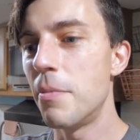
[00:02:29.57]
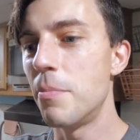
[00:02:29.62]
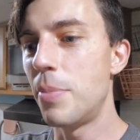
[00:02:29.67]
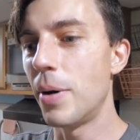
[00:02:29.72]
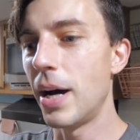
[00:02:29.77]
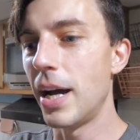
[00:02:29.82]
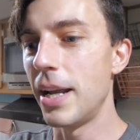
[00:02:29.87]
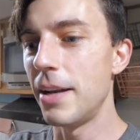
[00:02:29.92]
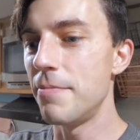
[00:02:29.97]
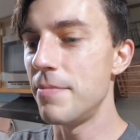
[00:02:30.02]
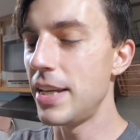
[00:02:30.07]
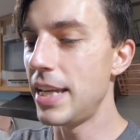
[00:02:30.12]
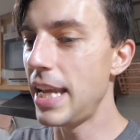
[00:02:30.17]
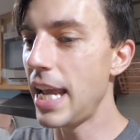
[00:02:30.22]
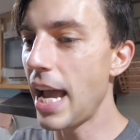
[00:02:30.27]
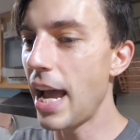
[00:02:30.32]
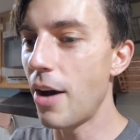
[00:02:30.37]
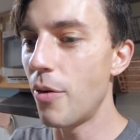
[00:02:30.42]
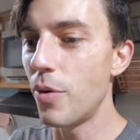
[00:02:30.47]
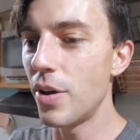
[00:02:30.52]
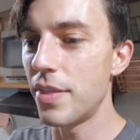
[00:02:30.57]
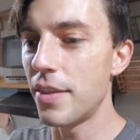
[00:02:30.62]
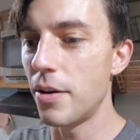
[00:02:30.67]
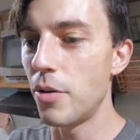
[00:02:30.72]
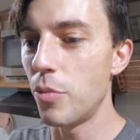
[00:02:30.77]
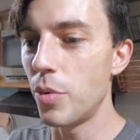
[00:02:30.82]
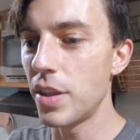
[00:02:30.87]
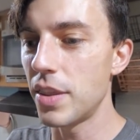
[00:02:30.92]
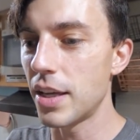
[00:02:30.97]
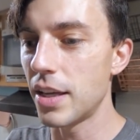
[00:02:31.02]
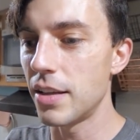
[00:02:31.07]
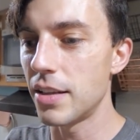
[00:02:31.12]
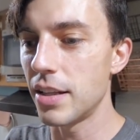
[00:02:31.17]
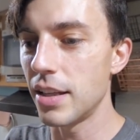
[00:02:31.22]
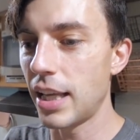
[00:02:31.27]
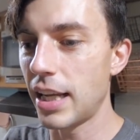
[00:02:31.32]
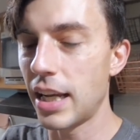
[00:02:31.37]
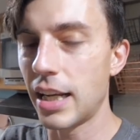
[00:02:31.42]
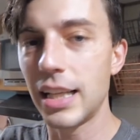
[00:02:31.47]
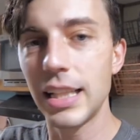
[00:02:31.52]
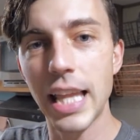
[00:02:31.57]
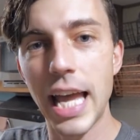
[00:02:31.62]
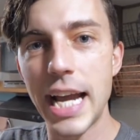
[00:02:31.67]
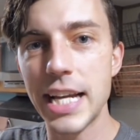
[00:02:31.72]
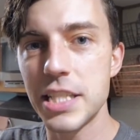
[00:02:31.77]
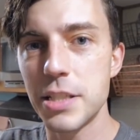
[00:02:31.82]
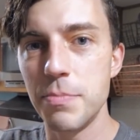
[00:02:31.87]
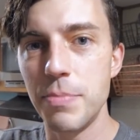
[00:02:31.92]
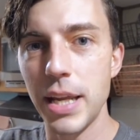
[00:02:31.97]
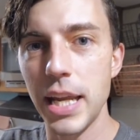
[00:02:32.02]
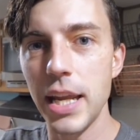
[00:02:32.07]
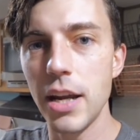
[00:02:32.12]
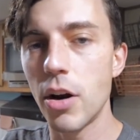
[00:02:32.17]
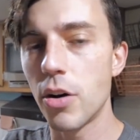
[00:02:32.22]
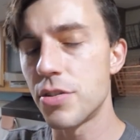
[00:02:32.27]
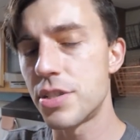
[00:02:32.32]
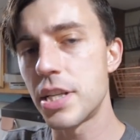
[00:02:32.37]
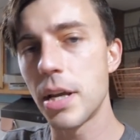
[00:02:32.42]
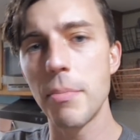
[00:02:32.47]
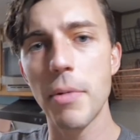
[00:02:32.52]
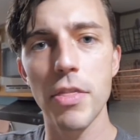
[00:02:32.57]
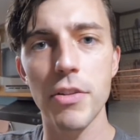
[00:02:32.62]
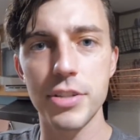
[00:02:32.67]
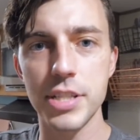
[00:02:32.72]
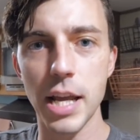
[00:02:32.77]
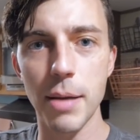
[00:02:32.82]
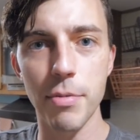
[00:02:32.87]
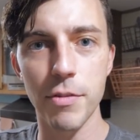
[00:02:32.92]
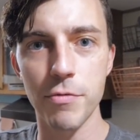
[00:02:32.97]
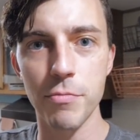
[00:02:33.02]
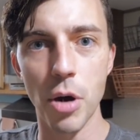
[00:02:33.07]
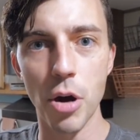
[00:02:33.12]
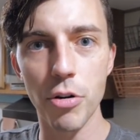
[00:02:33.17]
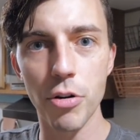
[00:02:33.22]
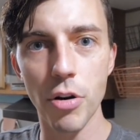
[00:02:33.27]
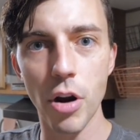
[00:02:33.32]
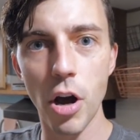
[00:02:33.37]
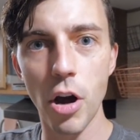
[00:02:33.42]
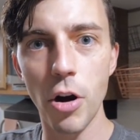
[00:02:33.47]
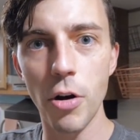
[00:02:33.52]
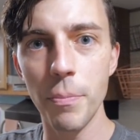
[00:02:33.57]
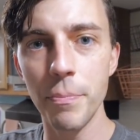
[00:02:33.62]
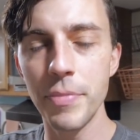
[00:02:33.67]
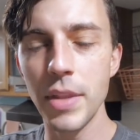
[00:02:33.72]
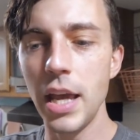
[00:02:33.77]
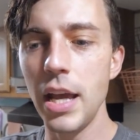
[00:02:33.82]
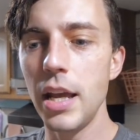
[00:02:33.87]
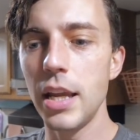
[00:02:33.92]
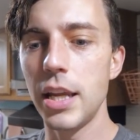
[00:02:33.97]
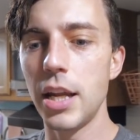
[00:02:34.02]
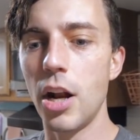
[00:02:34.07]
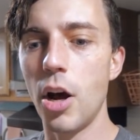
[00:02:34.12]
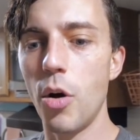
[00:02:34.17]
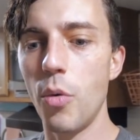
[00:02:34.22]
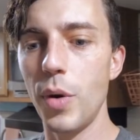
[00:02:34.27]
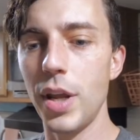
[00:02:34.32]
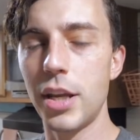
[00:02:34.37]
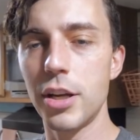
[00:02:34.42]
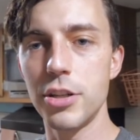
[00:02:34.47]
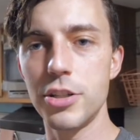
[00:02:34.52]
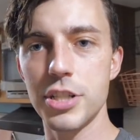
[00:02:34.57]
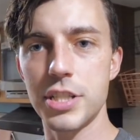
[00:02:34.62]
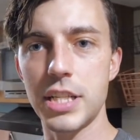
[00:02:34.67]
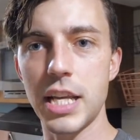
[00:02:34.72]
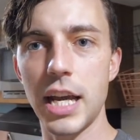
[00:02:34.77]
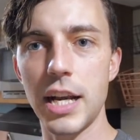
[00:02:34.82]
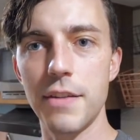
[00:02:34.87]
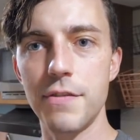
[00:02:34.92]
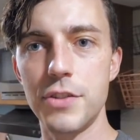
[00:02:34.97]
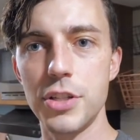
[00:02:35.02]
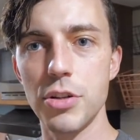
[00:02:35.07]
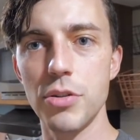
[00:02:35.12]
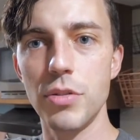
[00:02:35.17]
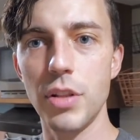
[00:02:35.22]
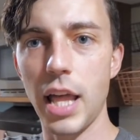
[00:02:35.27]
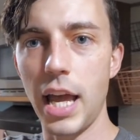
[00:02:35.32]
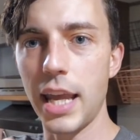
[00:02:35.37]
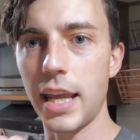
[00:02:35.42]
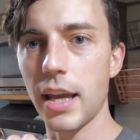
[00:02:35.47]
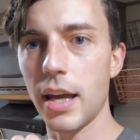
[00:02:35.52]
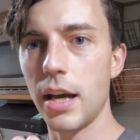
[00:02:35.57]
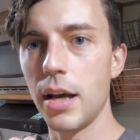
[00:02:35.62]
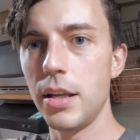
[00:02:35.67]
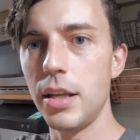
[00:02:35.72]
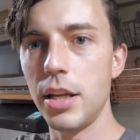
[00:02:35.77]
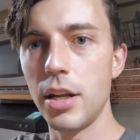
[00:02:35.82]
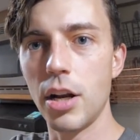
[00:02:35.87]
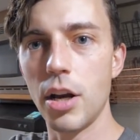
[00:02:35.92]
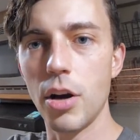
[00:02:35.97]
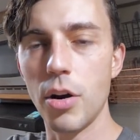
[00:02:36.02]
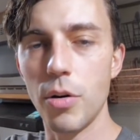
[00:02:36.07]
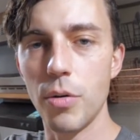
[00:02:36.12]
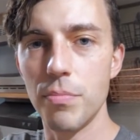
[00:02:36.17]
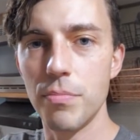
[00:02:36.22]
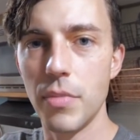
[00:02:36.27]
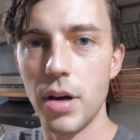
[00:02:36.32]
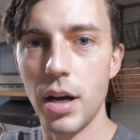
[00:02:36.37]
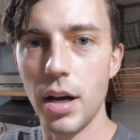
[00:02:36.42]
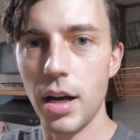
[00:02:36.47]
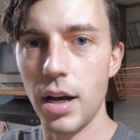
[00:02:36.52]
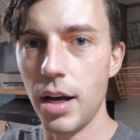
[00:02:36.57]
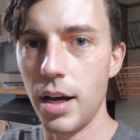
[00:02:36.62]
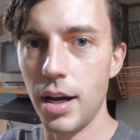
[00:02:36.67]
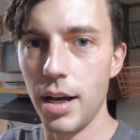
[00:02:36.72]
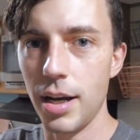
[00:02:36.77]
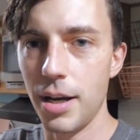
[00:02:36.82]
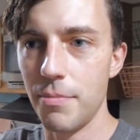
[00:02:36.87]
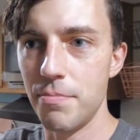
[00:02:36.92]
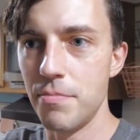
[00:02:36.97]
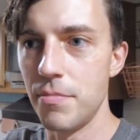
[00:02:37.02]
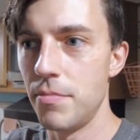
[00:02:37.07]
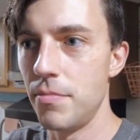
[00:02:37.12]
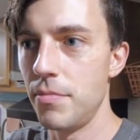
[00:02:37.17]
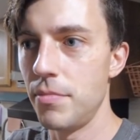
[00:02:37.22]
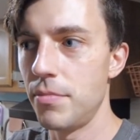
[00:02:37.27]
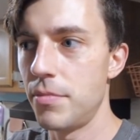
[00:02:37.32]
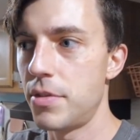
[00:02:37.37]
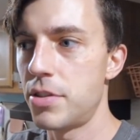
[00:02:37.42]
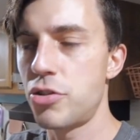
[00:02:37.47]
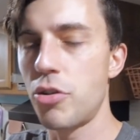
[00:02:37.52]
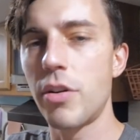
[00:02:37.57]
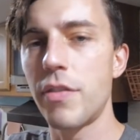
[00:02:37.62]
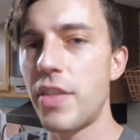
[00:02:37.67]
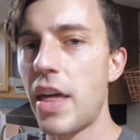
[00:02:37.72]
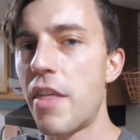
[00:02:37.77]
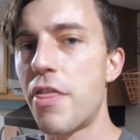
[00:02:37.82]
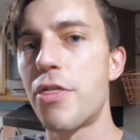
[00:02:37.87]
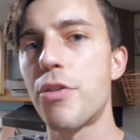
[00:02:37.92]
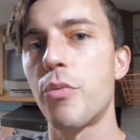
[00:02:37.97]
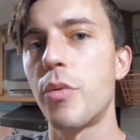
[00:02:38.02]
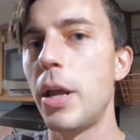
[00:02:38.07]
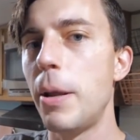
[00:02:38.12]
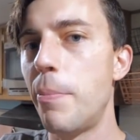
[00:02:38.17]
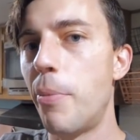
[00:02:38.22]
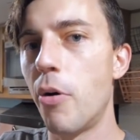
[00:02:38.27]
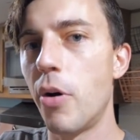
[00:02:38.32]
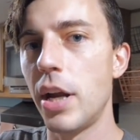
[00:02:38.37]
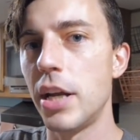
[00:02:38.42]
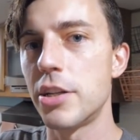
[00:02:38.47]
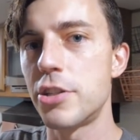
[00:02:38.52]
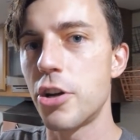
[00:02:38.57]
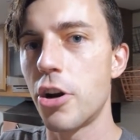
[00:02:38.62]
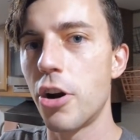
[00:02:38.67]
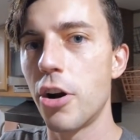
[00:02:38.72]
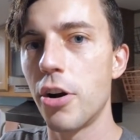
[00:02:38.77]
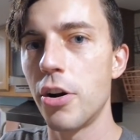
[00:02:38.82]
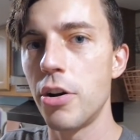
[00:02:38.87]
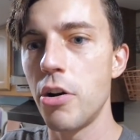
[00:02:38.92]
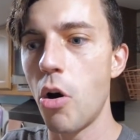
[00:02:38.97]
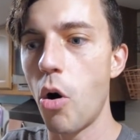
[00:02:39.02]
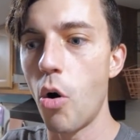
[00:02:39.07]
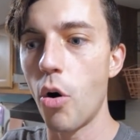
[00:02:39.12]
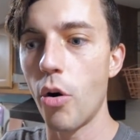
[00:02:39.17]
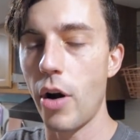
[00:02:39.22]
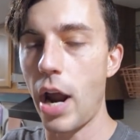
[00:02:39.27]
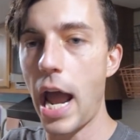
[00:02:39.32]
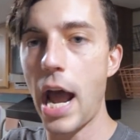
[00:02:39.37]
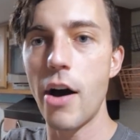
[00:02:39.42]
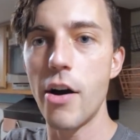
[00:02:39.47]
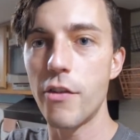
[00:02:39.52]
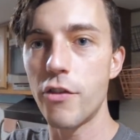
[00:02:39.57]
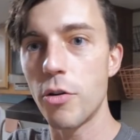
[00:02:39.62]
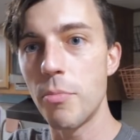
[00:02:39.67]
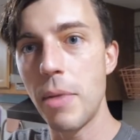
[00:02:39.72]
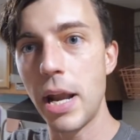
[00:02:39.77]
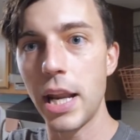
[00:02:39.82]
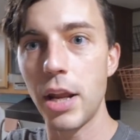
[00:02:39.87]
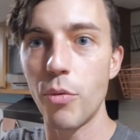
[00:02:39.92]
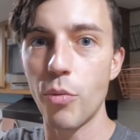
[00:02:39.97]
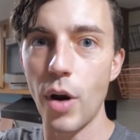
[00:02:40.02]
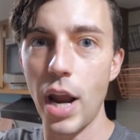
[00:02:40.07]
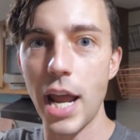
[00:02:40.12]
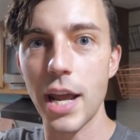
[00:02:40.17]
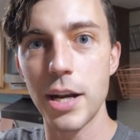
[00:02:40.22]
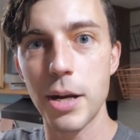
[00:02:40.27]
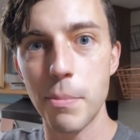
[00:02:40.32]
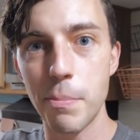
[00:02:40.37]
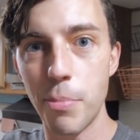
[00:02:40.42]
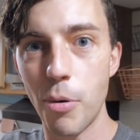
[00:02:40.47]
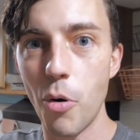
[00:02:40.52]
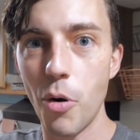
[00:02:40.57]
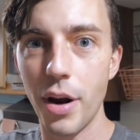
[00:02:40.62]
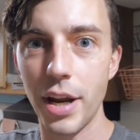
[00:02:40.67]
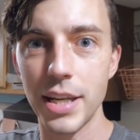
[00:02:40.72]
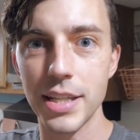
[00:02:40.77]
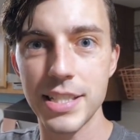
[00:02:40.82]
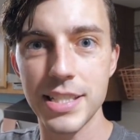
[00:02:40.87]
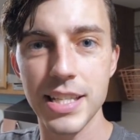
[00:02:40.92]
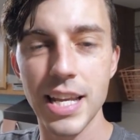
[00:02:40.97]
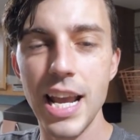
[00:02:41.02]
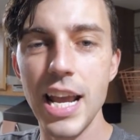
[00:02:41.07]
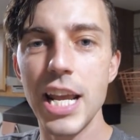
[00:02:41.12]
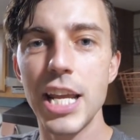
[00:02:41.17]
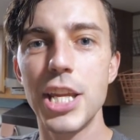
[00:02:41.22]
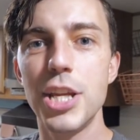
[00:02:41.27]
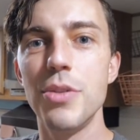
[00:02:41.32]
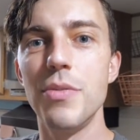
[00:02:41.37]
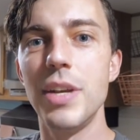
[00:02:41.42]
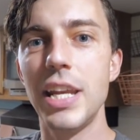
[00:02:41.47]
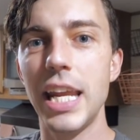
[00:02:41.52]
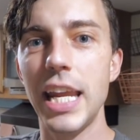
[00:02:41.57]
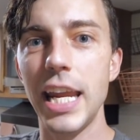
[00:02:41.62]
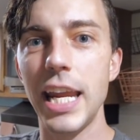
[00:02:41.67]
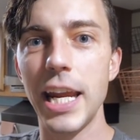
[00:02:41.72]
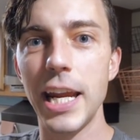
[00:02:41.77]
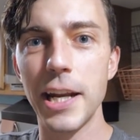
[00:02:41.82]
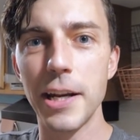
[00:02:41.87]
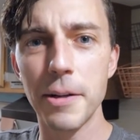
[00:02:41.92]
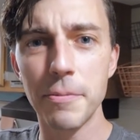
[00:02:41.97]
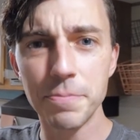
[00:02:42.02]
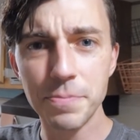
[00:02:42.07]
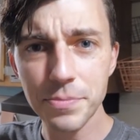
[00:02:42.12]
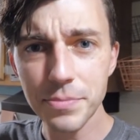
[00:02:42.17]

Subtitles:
But yeah, with a Class B or some other type of motorhome, we could just kind of do like, sort of that 3-point turn or however many random points you need